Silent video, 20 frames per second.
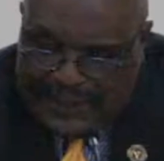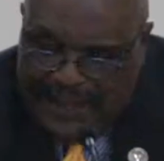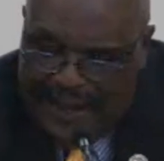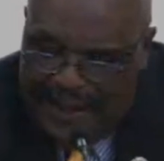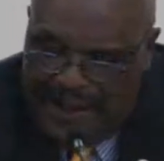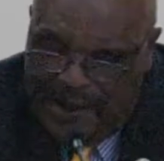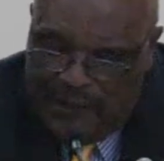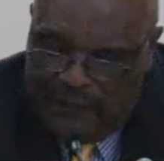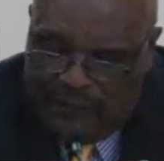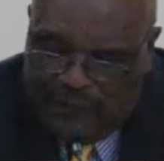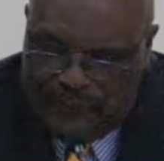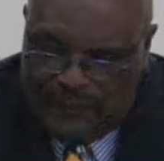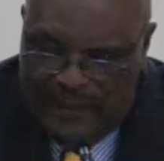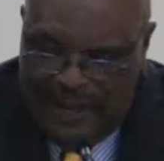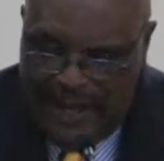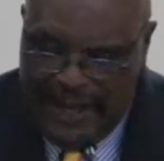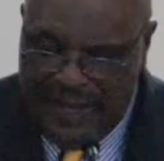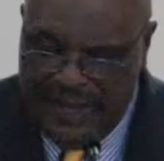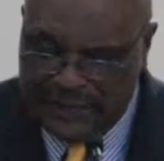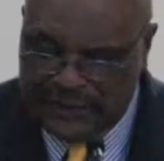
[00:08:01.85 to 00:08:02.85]

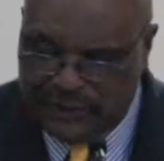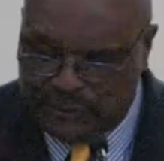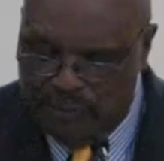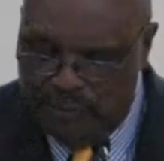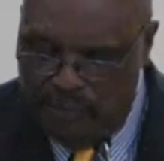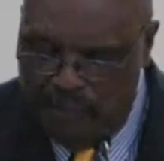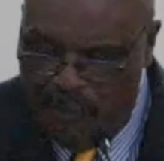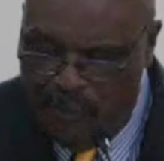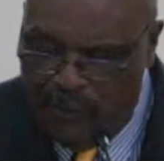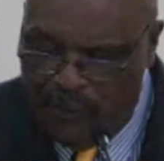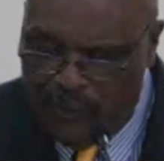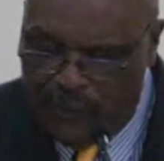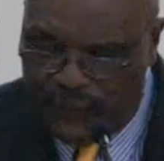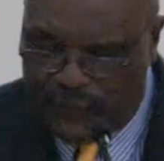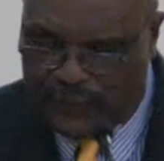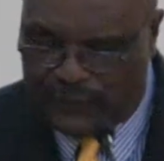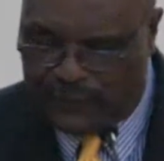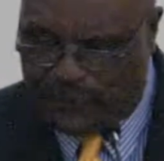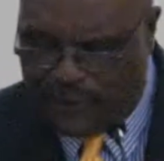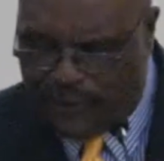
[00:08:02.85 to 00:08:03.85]
have a
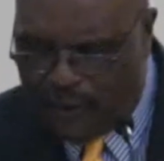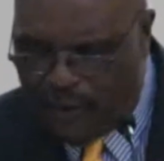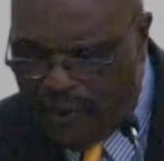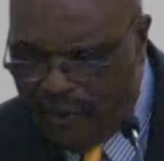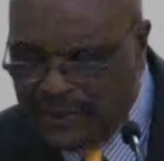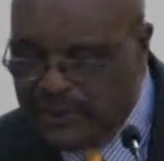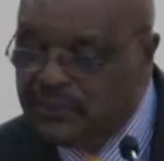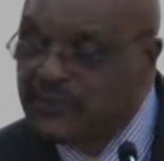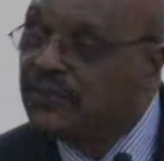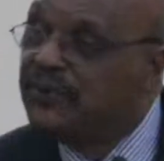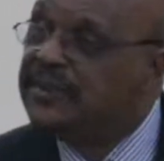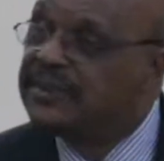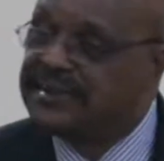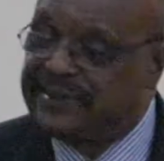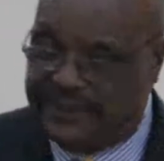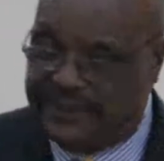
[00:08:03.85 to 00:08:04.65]
smooth road to his